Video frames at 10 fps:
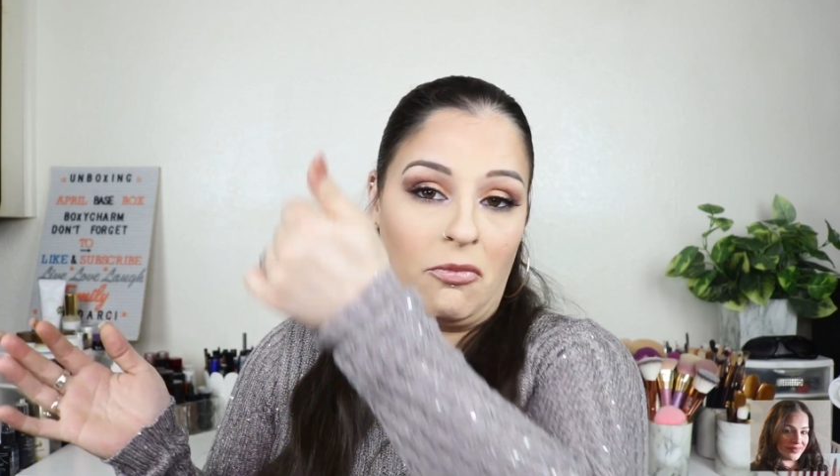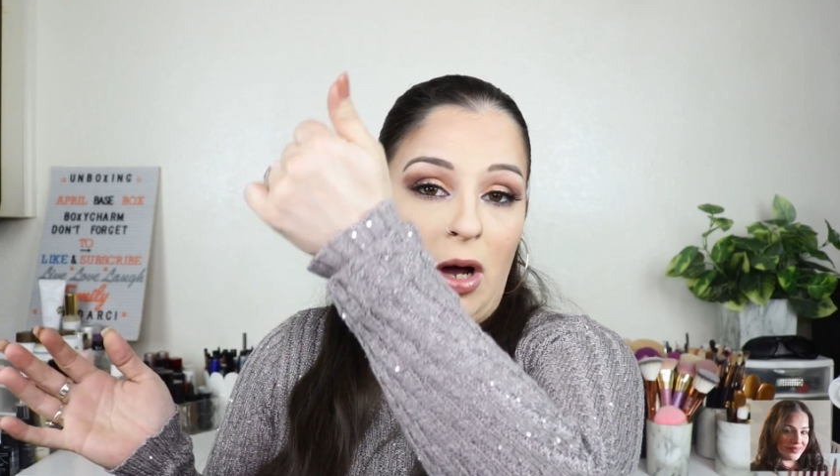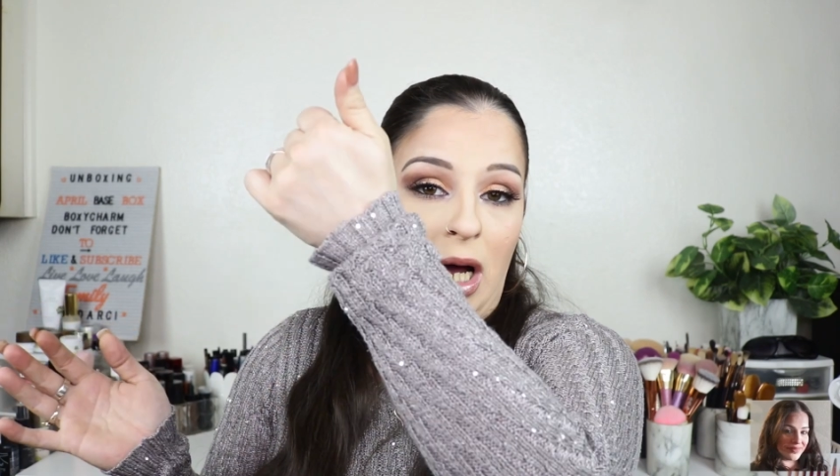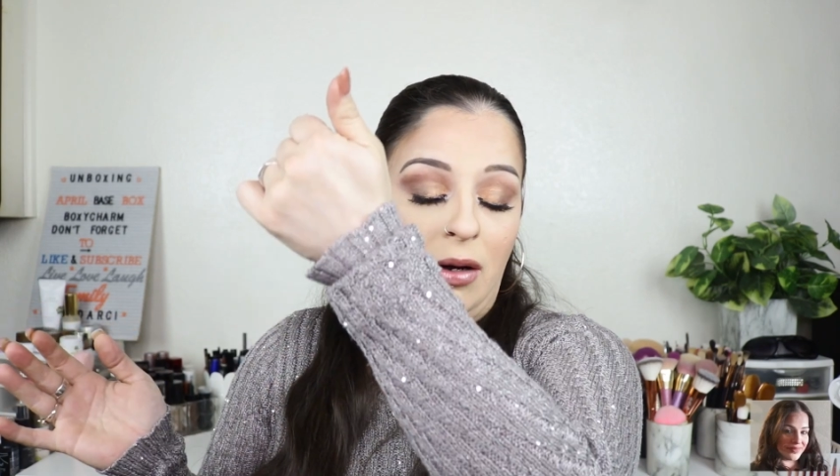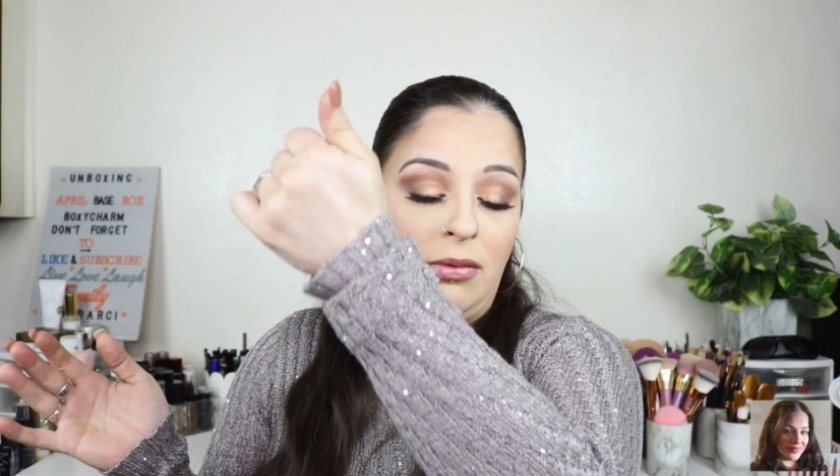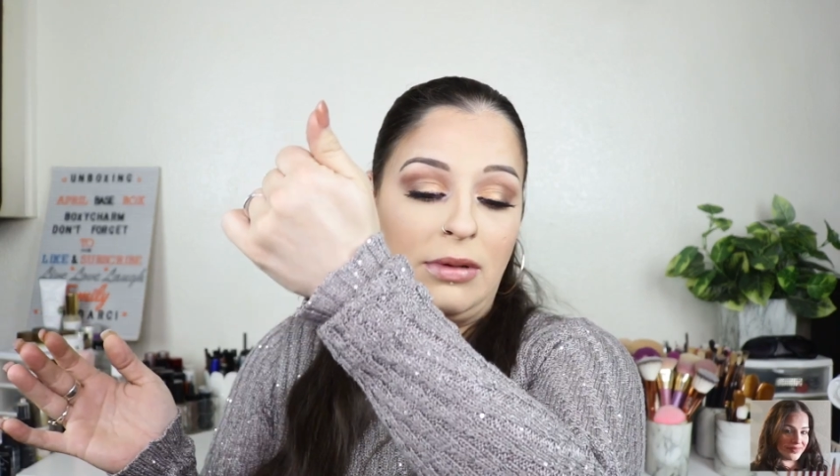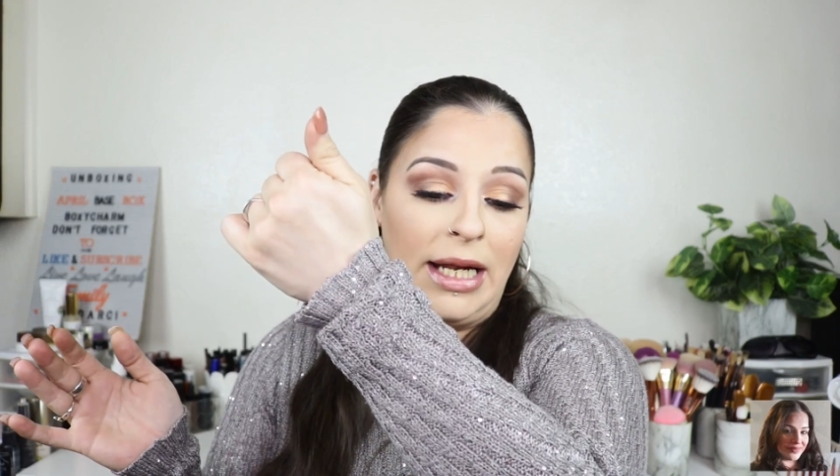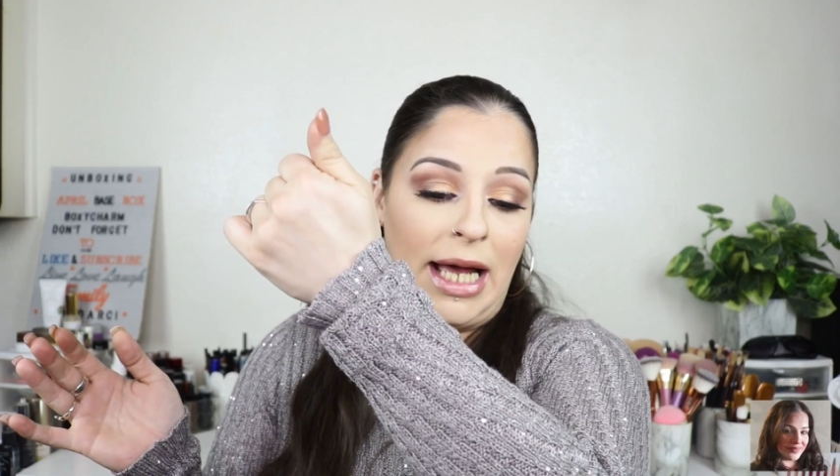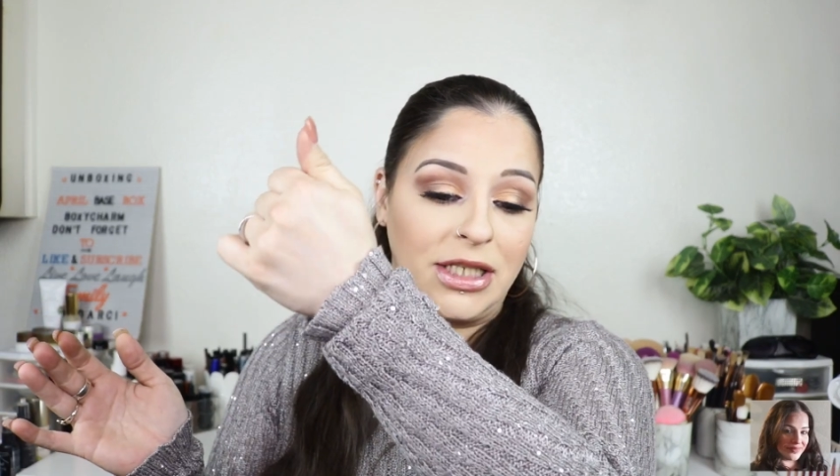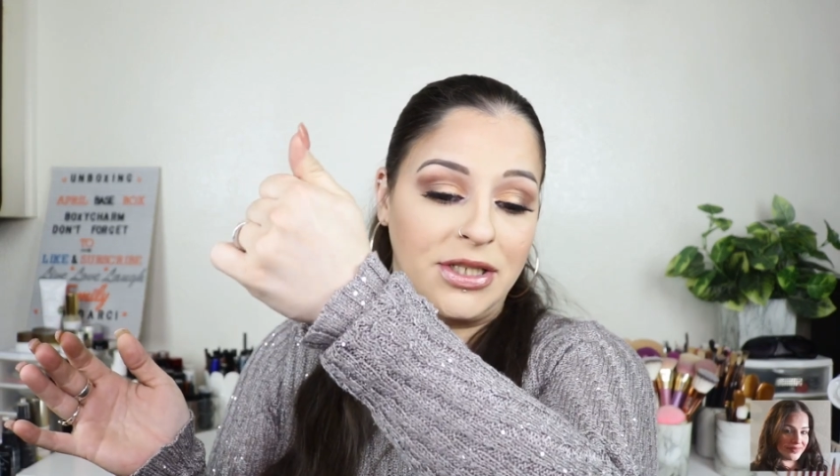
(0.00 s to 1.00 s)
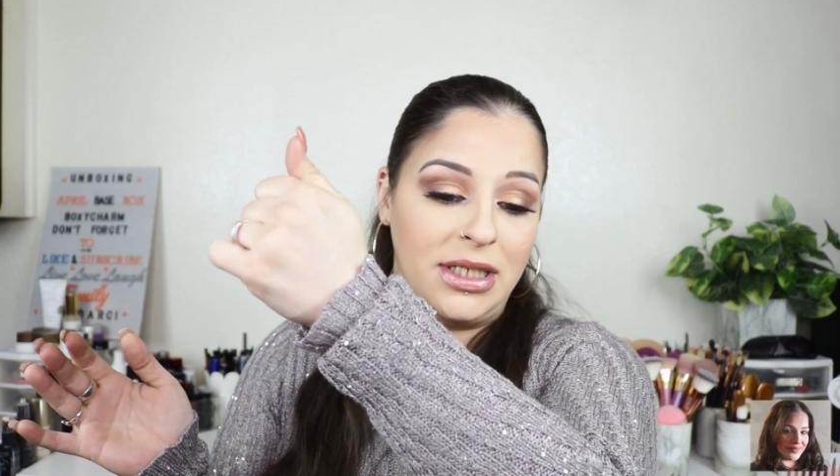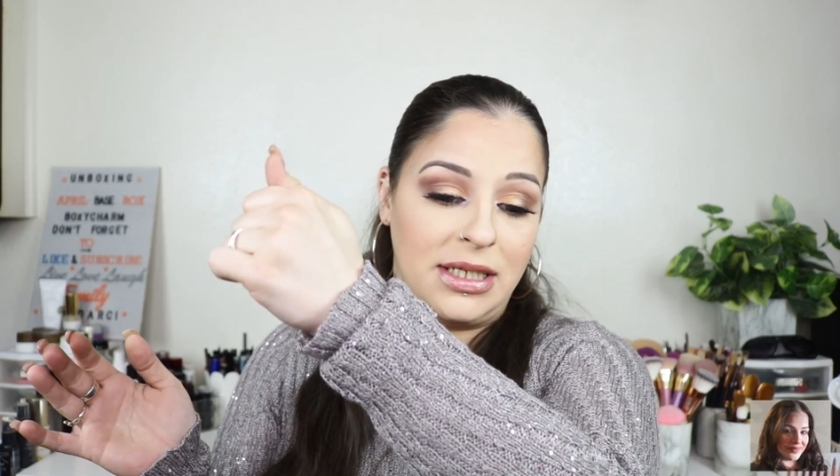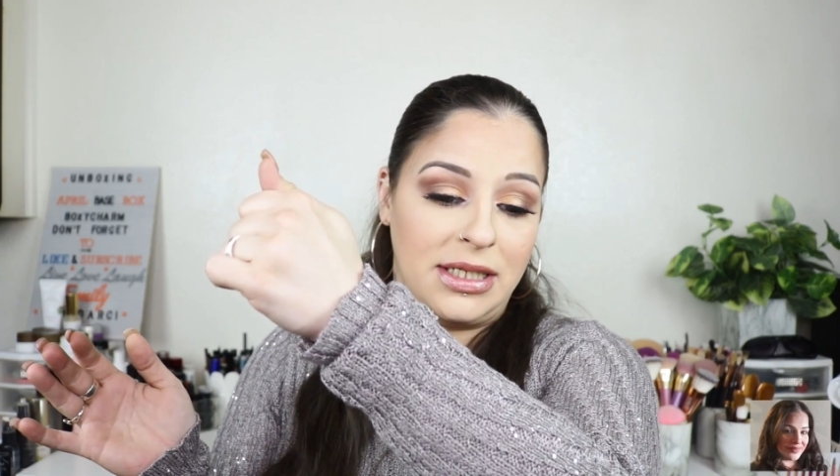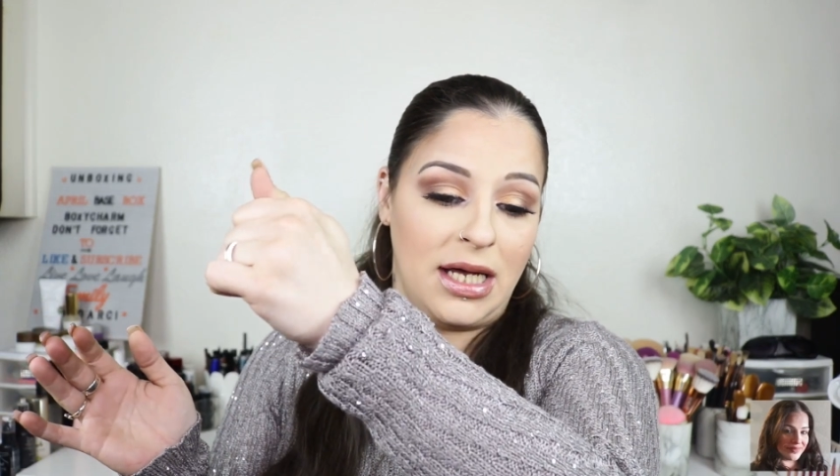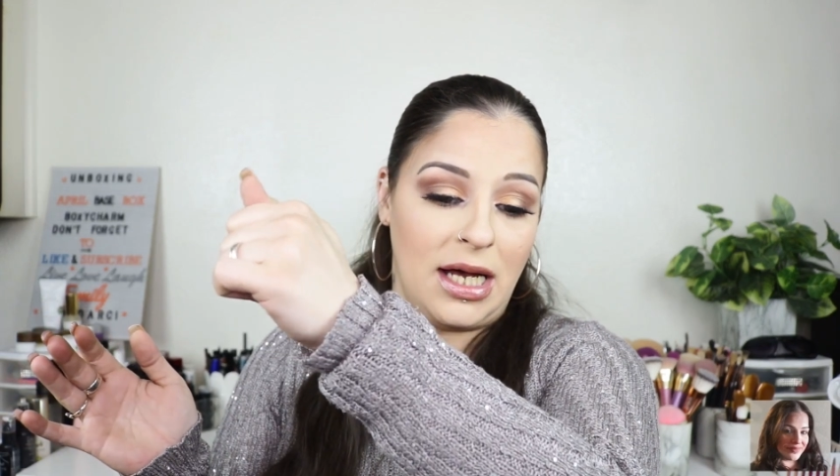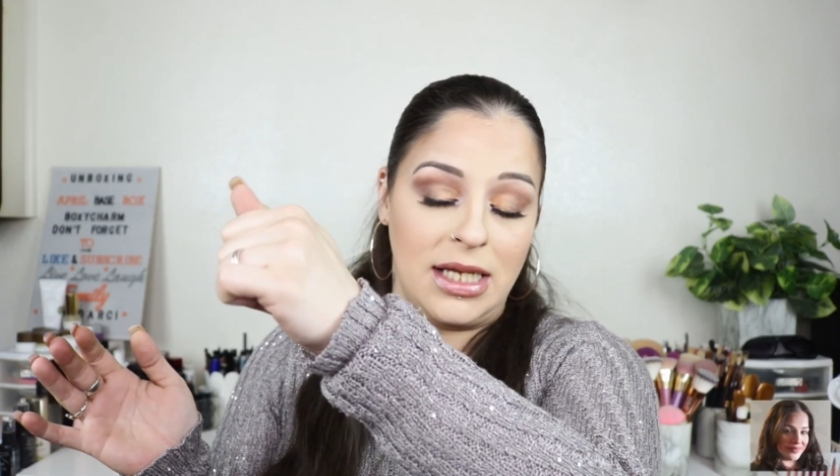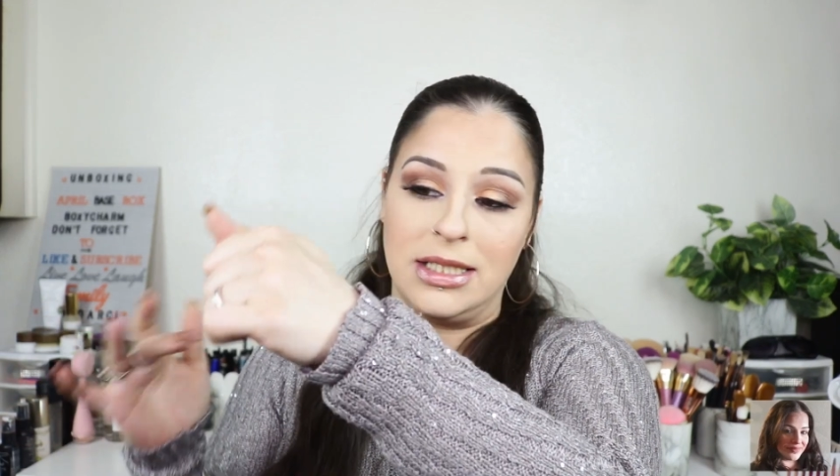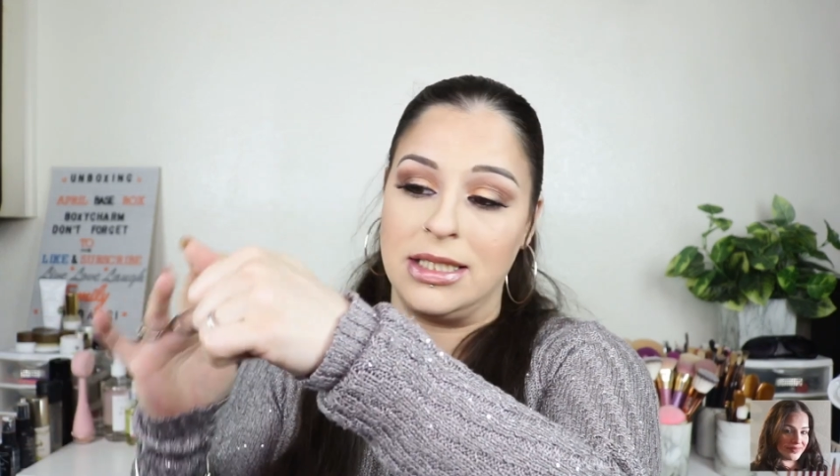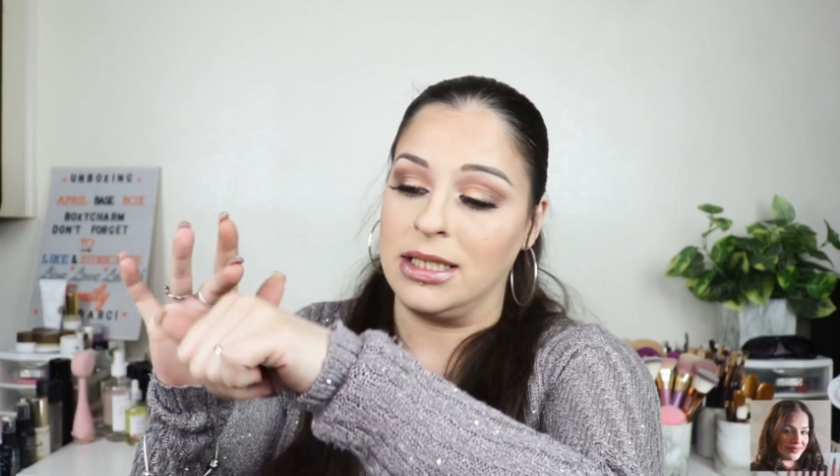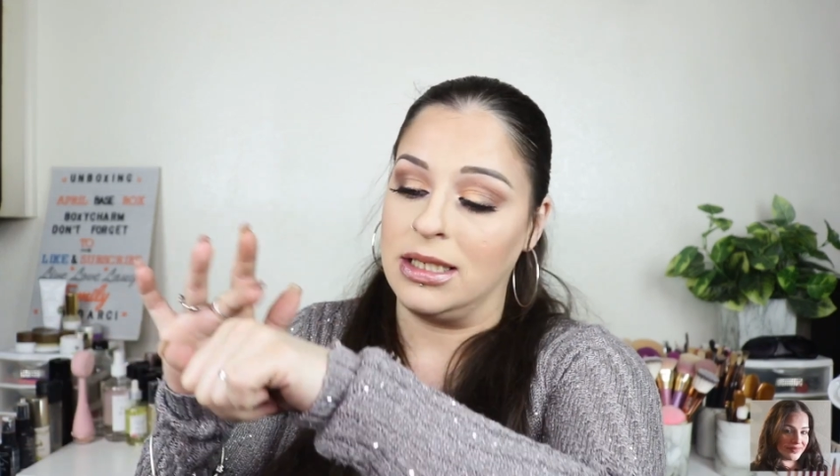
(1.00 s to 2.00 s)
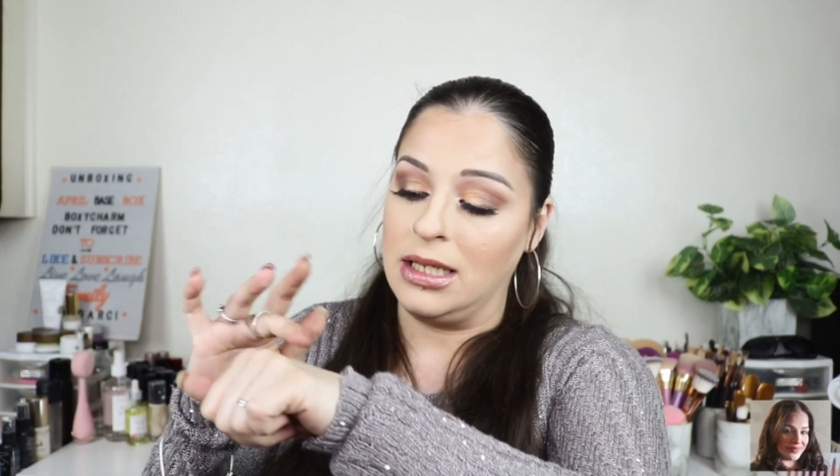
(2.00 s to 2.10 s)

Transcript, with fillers: Wow, it actually does.